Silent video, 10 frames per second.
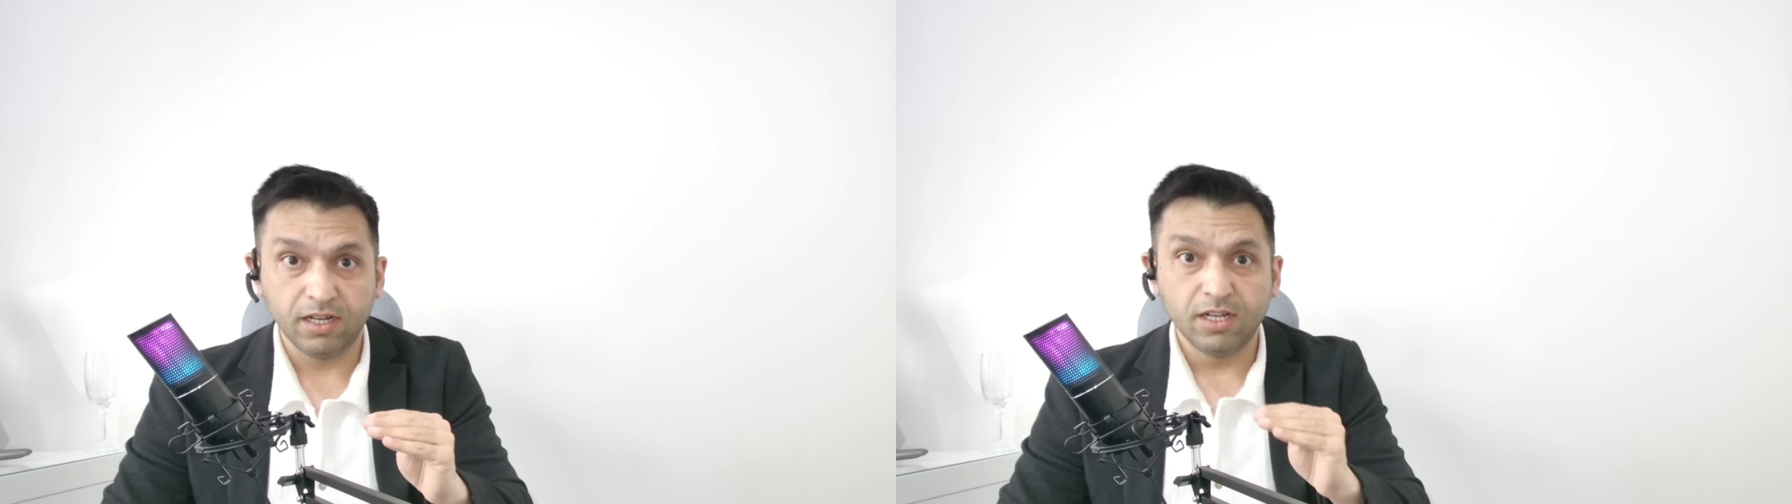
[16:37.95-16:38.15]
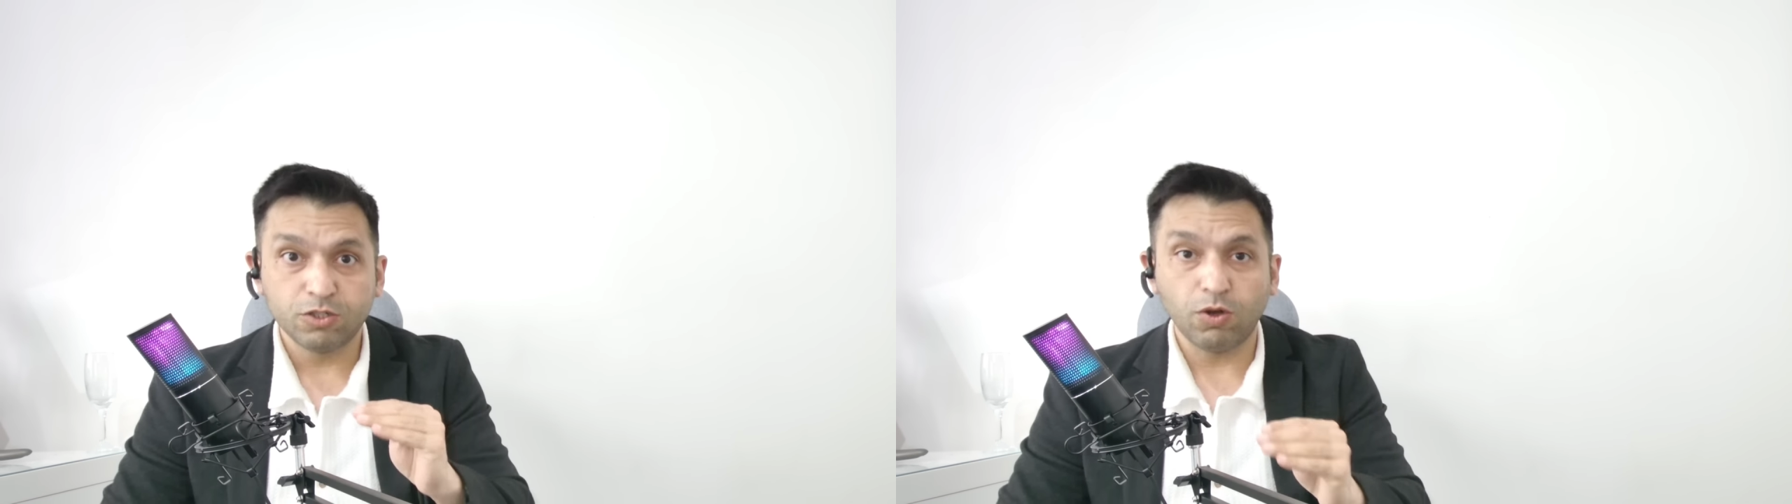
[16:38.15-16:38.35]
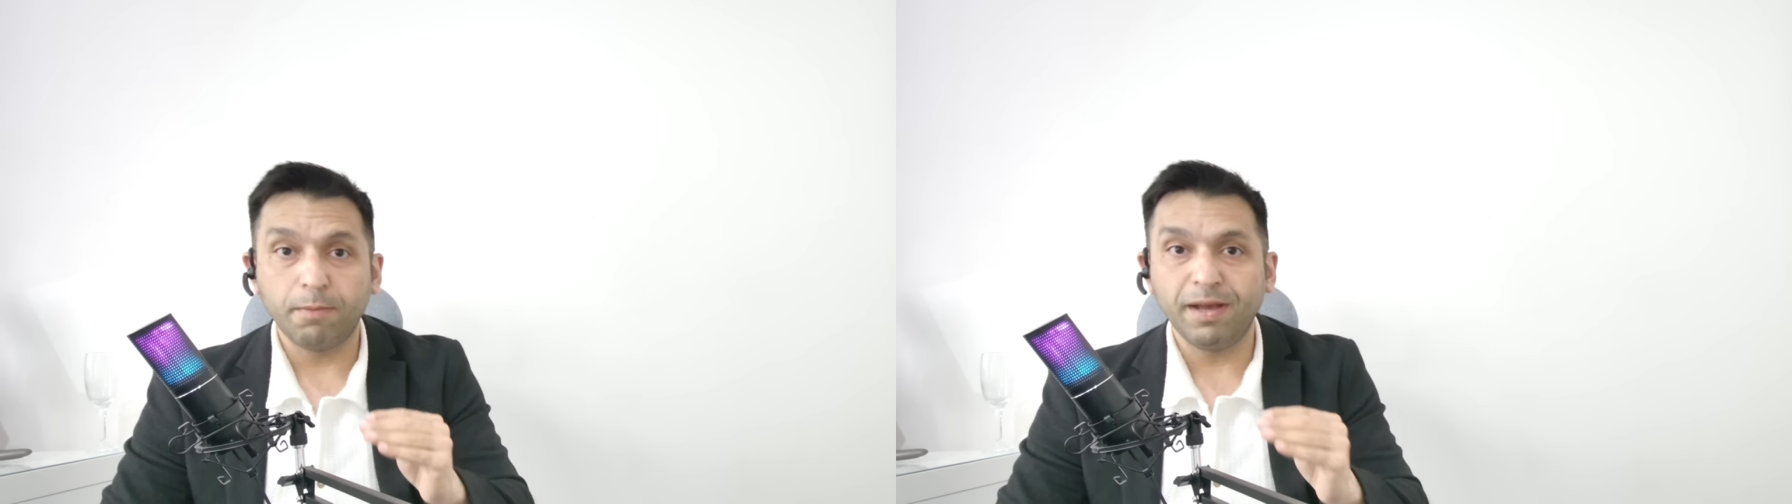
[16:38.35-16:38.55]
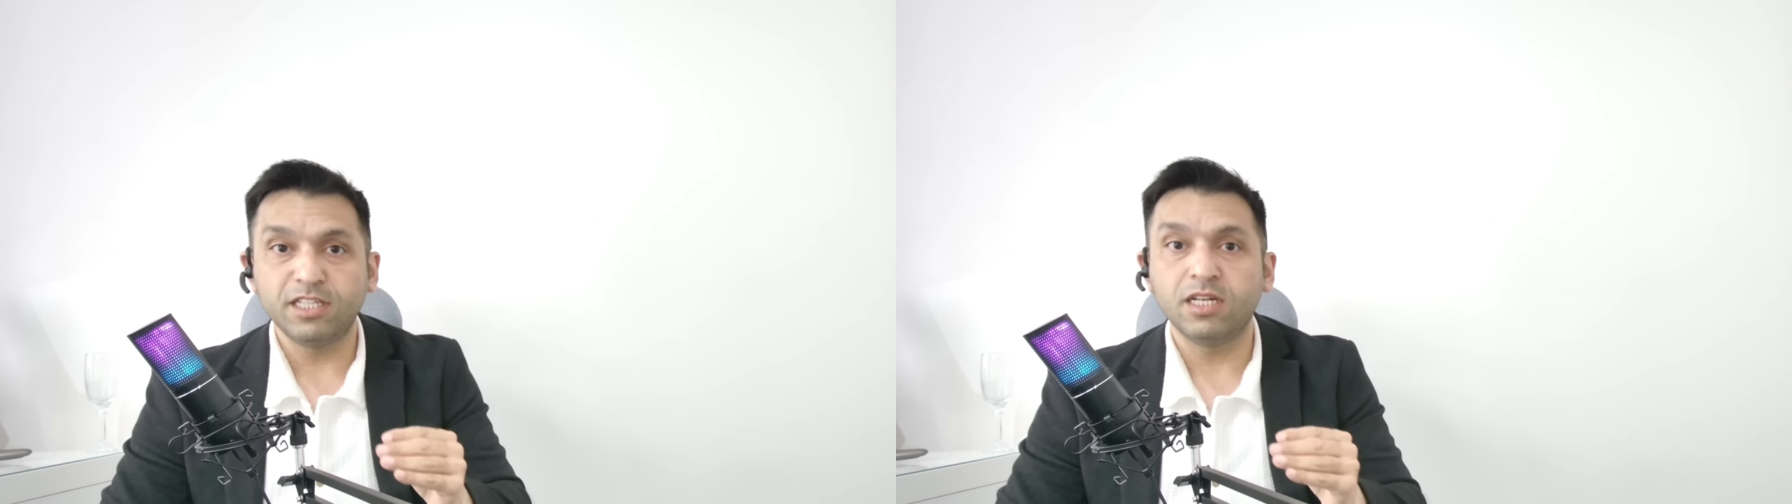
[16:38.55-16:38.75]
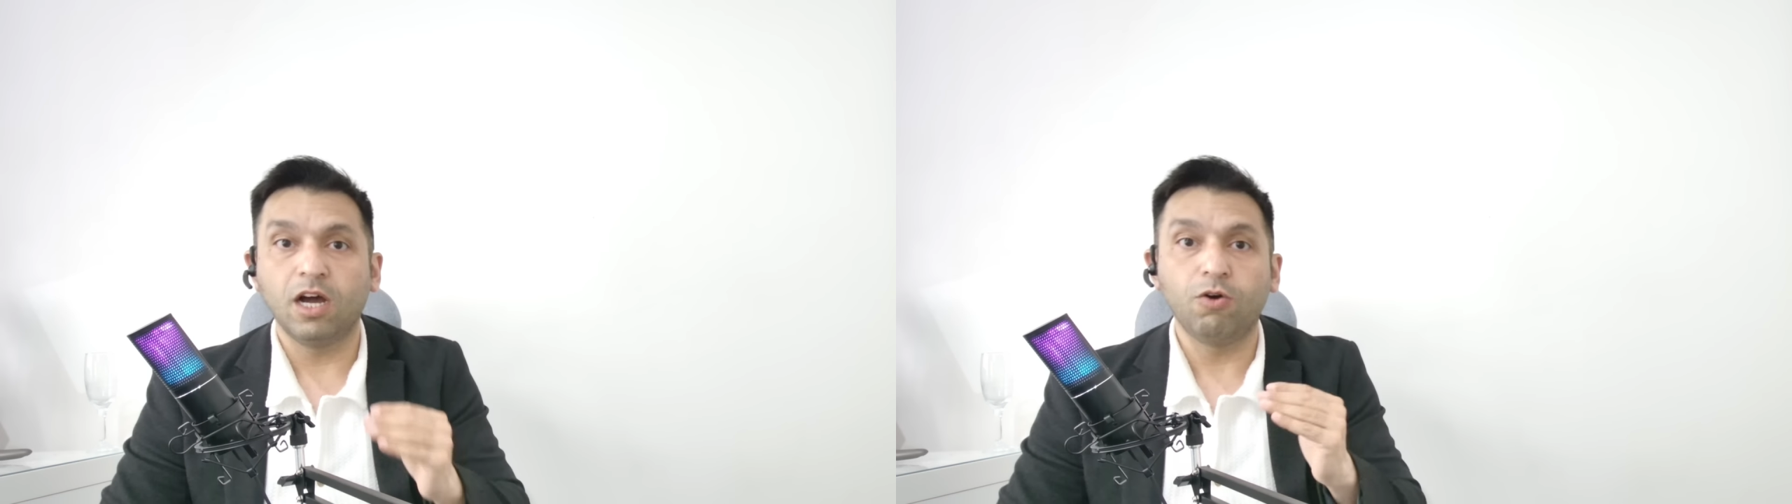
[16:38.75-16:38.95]
So
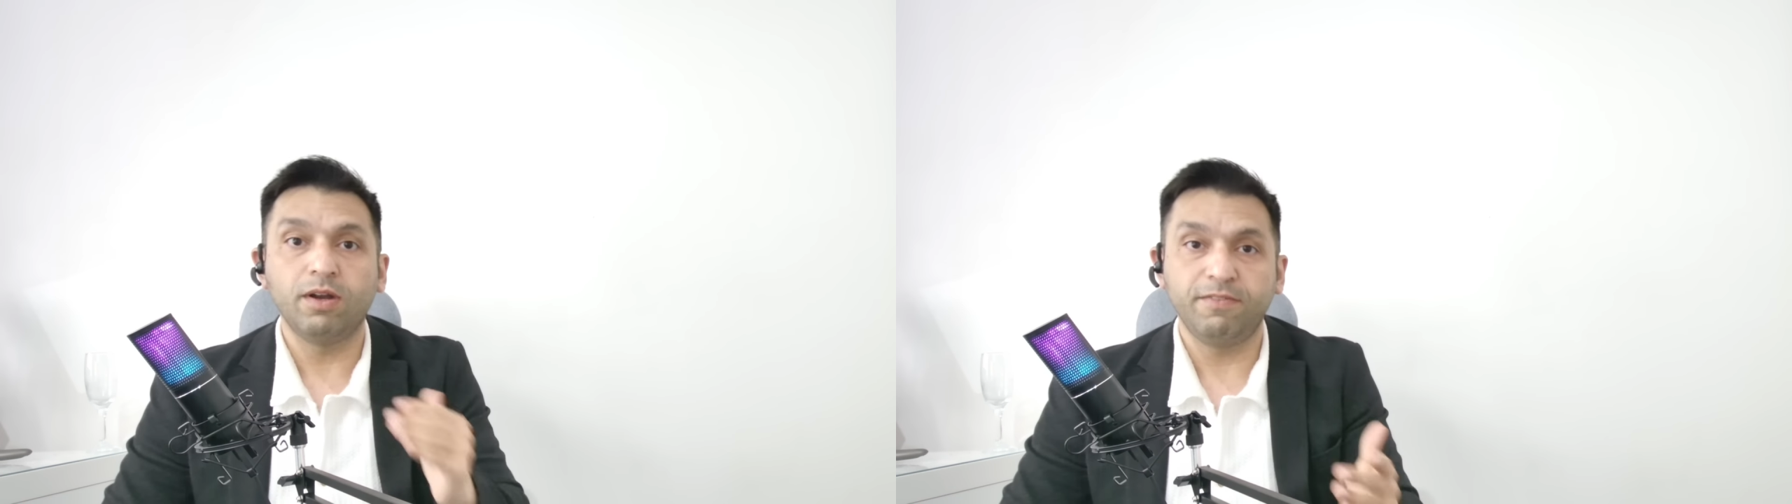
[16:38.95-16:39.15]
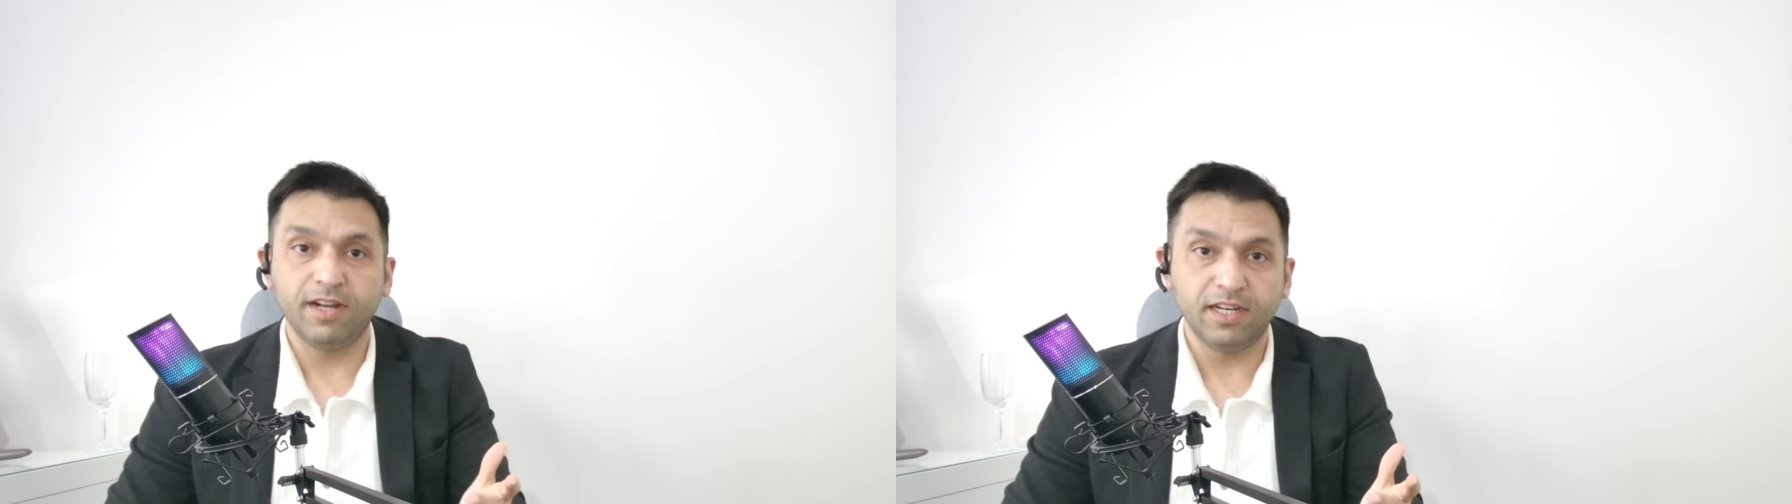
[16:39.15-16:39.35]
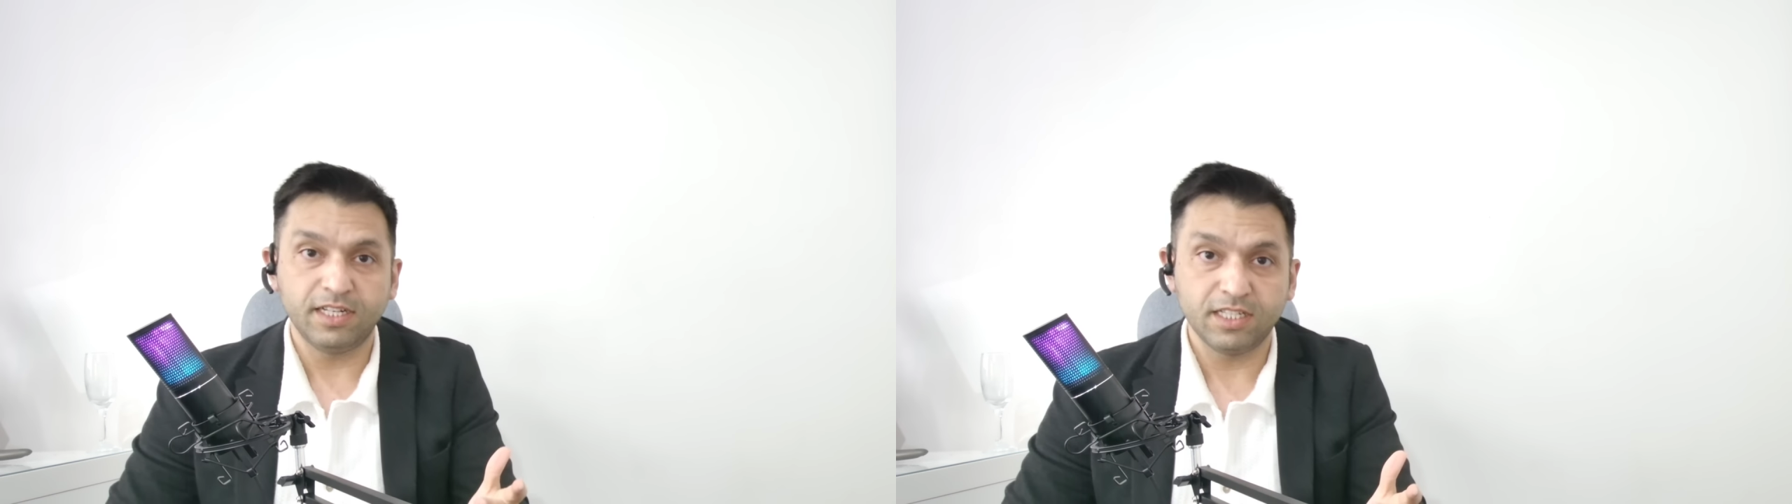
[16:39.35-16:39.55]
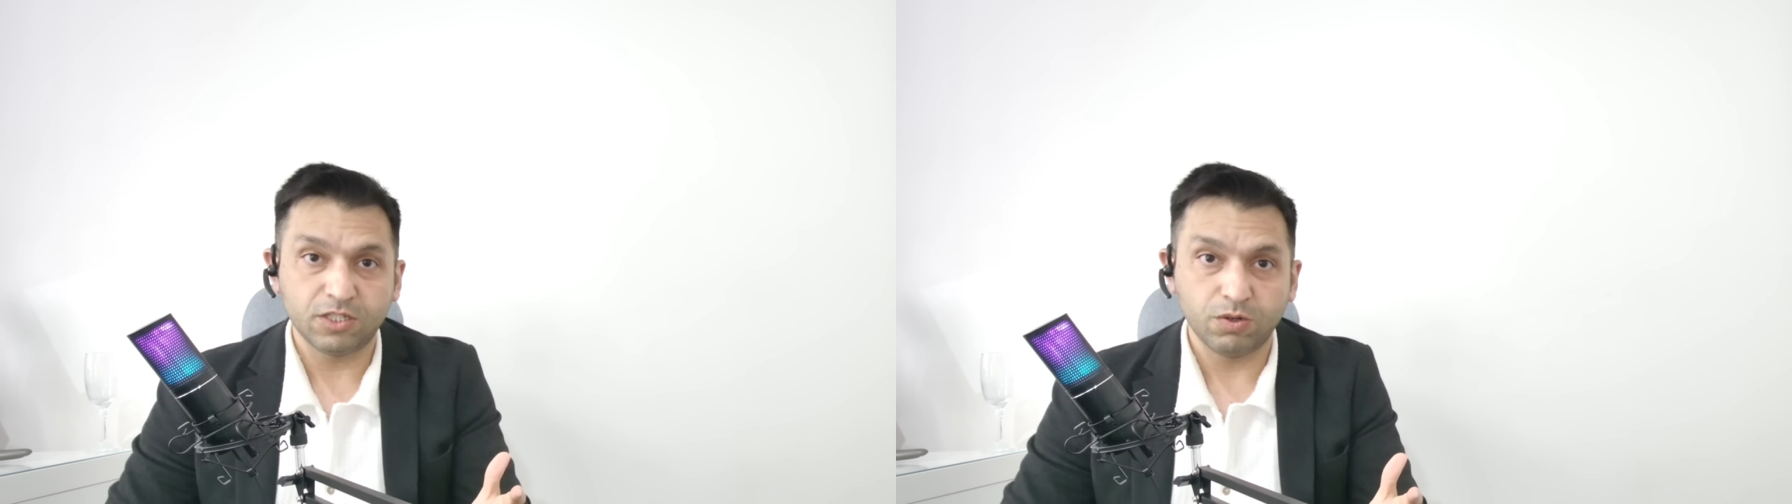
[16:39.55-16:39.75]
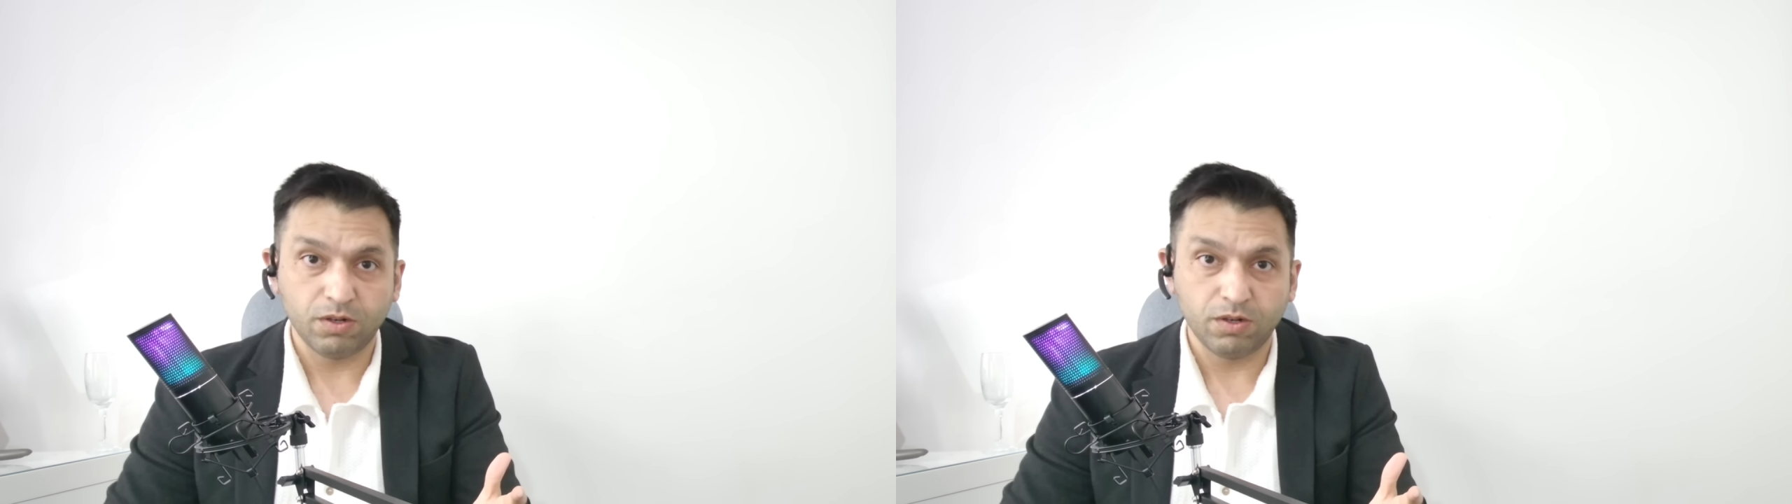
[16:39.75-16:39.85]
imagine how difficult it is to